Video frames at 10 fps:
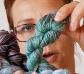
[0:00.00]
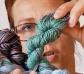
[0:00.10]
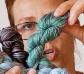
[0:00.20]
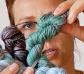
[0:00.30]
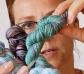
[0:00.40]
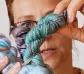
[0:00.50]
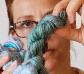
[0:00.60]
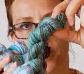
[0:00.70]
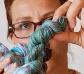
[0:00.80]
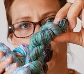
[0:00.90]
just the
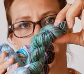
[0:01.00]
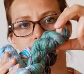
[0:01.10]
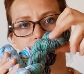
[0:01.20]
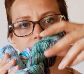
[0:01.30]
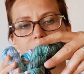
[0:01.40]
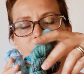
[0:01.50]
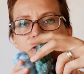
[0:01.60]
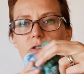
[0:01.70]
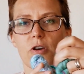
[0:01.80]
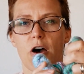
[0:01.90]
sparkle, but that it's
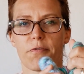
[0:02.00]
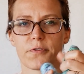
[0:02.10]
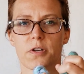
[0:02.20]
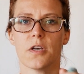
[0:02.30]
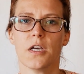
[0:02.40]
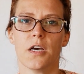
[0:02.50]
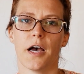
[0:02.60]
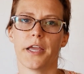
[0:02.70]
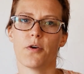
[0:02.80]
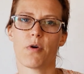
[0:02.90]
soft.
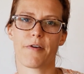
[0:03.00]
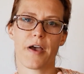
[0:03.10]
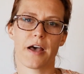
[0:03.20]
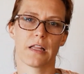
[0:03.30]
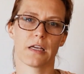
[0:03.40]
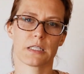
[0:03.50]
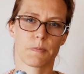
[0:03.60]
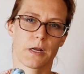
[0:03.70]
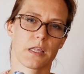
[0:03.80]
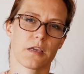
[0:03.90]
I know I've had like
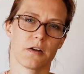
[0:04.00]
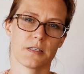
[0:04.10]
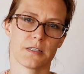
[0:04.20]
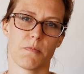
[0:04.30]
sparkly yarns in the